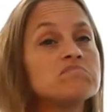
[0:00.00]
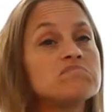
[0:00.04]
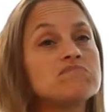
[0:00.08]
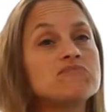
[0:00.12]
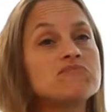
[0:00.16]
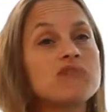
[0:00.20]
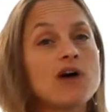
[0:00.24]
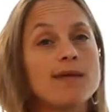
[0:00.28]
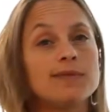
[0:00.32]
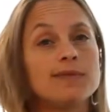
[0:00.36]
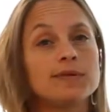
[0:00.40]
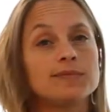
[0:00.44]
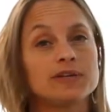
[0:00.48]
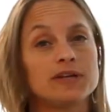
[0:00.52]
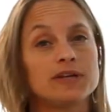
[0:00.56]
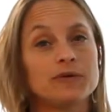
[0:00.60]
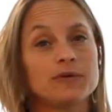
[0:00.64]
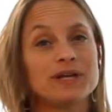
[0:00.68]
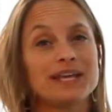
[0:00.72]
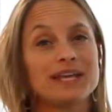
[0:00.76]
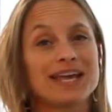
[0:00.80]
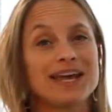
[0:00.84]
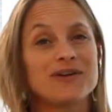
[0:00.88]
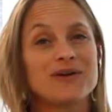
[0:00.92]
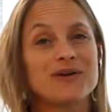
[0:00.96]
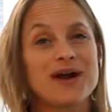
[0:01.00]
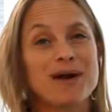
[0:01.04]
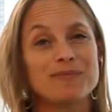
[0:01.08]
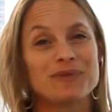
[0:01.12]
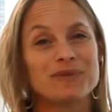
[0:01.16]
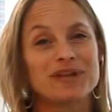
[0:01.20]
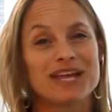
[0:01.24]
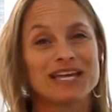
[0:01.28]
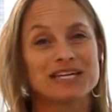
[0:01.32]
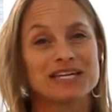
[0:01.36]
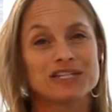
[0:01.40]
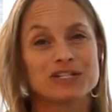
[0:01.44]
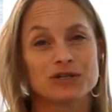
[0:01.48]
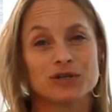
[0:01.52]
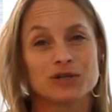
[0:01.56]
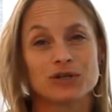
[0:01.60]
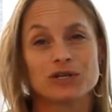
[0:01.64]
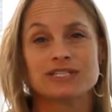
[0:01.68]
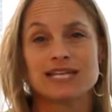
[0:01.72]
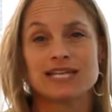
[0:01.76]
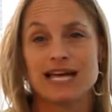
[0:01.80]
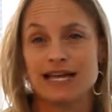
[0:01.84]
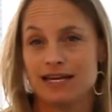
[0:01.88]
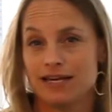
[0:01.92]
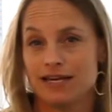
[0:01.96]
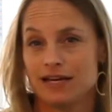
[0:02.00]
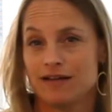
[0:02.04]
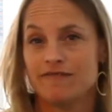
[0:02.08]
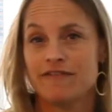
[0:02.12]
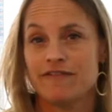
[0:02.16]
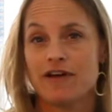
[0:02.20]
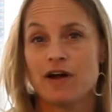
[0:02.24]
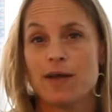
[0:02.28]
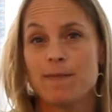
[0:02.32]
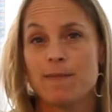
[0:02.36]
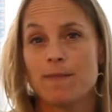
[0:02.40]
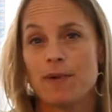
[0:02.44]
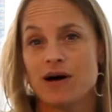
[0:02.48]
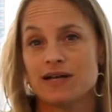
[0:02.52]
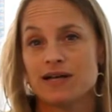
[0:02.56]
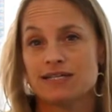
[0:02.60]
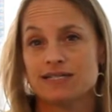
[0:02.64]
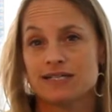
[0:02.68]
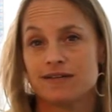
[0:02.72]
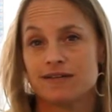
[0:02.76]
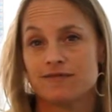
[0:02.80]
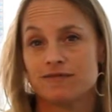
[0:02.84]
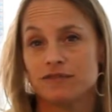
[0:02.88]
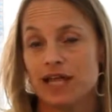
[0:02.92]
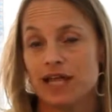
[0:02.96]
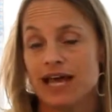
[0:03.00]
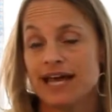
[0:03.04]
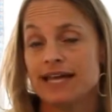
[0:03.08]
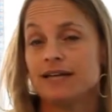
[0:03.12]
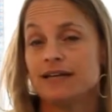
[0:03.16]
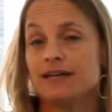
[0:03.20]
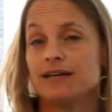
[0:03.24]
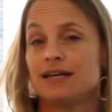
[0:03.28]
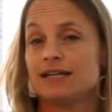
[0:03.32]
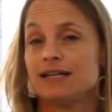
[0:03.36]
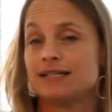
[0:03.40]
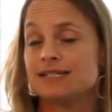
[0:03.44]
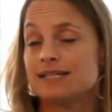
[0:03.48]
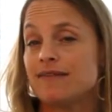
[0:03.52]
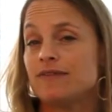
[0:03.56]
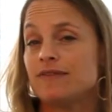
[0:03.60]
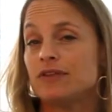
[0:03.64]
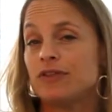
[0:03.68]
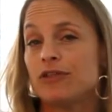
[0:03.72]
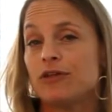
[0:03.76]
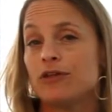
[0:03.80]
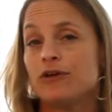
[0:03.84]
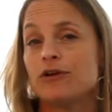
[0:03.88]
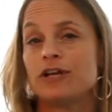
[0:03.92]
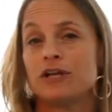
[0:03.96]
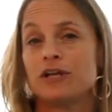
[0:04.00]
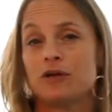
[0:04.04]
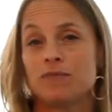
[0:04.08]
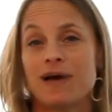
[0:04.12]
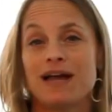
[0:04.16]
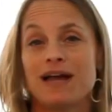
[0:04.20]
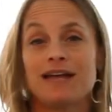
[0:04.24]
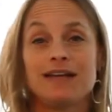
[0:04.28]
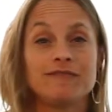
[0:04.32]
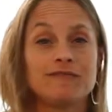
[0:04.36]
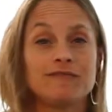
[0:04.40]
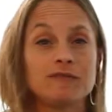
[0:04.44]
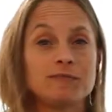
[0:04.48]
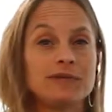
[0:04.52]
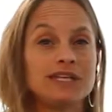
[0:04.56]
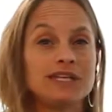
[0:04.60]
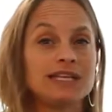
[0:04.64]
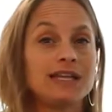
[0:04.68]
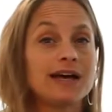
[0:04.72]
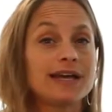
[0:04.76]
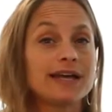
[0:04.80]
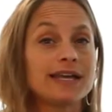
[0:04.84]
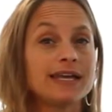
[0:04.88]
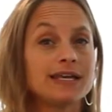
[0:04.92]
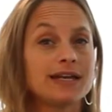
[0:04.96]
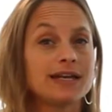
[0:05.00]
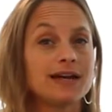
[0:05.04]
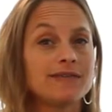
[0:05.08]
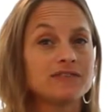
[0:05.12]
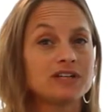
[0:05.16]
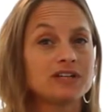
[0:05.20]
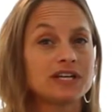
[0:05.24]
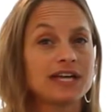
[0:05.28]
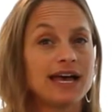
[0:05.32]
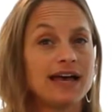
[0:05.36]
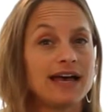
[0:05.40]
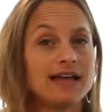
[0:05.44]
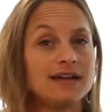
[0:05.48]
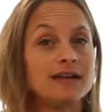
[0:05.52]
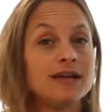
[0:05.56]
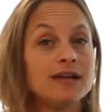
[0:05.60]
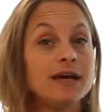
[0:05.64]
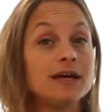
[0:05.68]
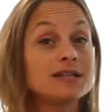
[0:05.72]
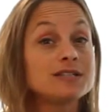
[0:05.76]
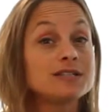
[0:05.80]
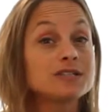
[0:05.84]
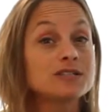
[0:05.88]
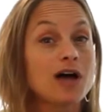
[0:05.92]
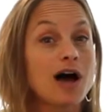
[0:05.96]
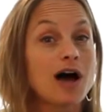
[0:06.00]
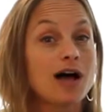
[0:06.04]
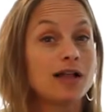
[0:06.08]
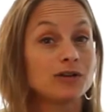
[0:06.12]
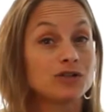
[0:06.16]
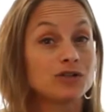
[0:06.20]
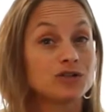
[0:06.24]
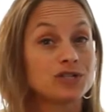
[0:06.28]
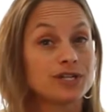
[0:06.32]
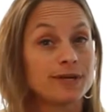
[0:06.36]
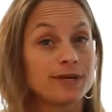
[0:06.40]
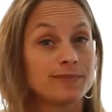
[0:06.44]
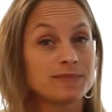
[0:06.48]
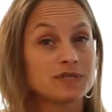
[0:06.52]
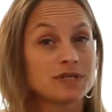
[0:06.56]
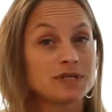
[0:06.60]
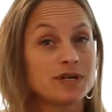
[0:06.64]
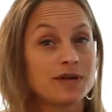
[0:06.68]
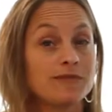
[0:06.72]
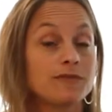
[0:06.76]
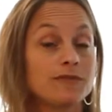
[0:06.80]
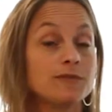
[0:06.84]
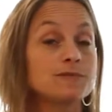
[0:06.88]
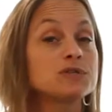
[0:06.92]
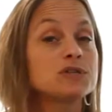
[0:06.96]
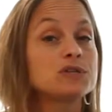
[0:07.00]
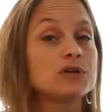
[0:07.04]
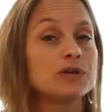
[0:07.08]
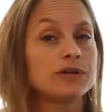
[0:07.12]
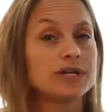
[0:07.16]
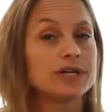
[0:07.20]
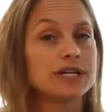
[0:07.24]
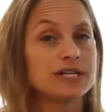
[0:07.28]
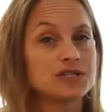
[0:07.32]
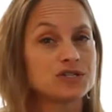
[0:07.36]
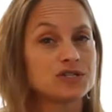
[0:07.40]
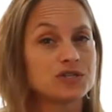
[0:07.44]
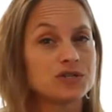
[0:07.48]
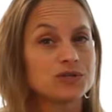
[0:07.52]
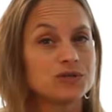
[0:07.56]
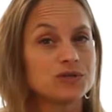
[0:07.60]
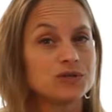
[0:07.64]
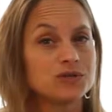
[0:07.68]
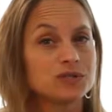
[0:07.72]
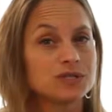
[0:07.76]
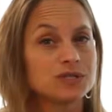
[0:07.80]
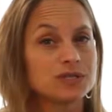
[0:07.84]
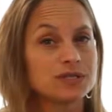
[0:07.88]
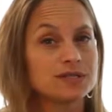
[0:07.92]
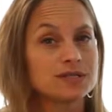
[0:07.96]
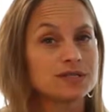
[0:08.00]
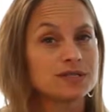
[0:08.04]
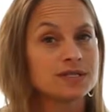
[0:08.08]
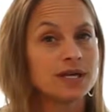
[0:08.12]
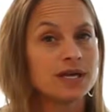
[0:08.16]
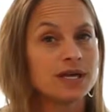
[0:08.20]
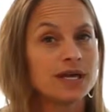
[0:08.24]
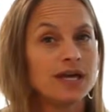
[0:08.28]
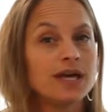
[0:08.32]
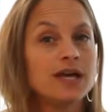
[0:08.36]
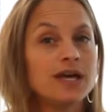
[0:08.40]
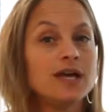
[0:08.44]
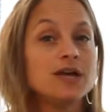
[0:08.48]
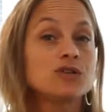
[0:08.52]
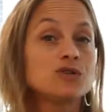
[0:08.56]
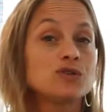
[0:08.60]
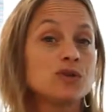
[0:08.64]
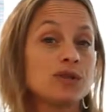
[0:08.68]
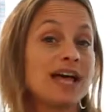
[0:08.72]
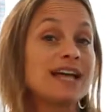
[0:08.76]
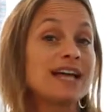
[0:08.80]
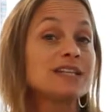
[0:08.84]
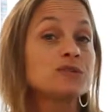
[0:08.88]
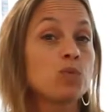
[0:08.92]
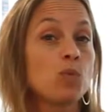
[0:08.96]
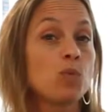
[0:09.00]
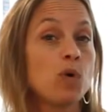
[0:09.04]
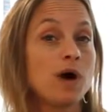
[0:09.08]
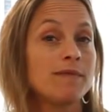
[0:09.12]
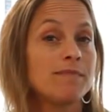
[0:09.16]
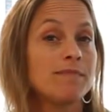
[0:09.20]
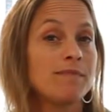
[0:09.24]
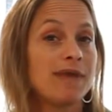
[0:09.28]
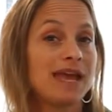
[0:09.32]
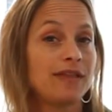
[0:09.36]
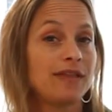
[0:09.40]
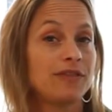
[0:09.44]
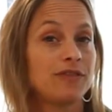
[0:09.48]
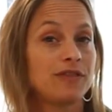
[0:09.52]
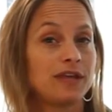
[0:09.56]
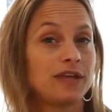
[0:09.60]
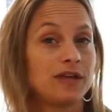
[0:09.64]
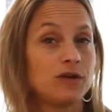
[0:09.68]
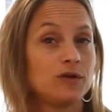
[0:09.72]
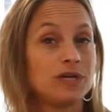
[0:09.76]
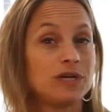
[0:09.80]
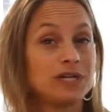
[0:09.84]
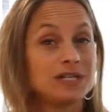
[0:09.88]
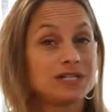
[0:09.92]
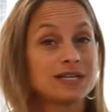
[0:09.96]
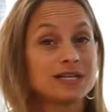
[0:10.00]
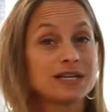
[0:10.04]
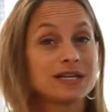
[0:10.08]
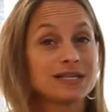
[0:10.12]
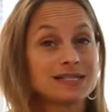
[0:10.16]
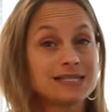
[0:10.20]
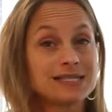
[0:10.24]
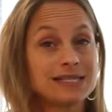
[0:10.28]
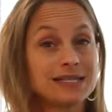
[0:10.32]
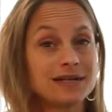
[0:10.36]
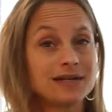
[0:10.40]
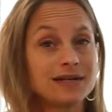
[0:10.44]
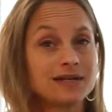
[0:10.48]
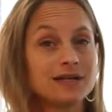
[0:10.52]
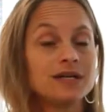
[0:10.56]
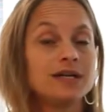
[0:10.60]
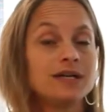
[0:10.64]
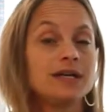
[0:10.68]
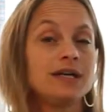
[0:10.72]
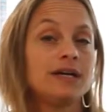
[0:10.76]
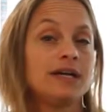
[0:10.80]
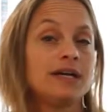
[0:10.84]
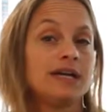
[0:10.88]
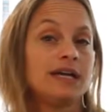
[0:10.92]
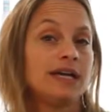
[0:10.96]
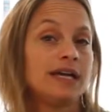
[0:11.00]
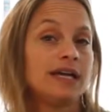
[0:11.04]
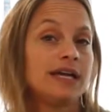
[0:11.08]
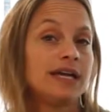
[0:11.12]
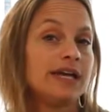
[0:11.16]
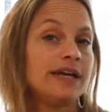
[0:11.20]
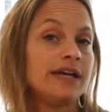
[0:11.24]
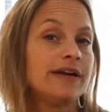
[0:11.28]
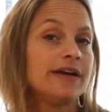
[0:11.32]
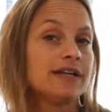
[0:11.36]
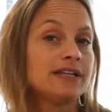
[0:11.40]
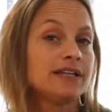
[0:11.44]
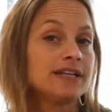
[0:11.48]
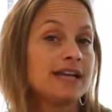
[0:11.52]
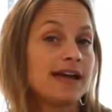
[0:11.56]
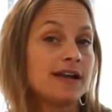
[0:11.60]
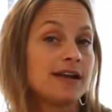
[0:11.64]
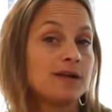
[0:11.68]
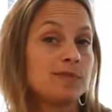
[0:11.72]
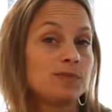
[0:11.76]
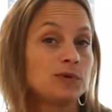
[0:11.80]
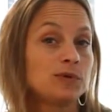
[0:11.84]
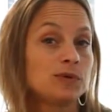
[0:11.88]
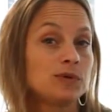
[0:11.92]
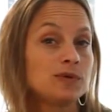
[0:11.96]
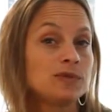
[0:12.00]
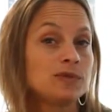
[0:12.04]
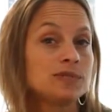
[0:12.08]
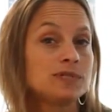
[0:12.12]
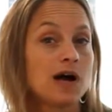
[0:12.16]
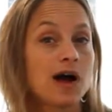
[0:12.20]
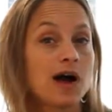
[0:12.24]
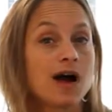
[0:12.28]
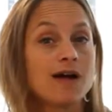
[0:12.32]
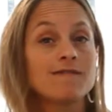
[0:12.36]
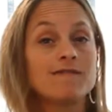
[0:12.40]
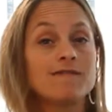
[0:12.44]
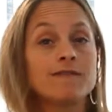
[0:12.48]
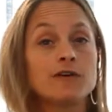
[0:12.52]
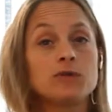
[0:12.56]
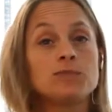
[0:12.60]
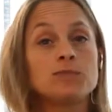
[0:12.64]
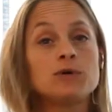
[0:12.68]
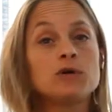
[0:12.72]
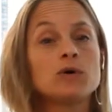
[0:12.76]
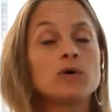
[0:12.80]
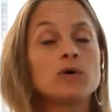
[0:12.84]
probably would get your application looked at in a very positive light, and a 730 you might even be lucky enough to get scholarships from certain institutions. So that's one main thing you need to consider. Here at Ploos, our verbal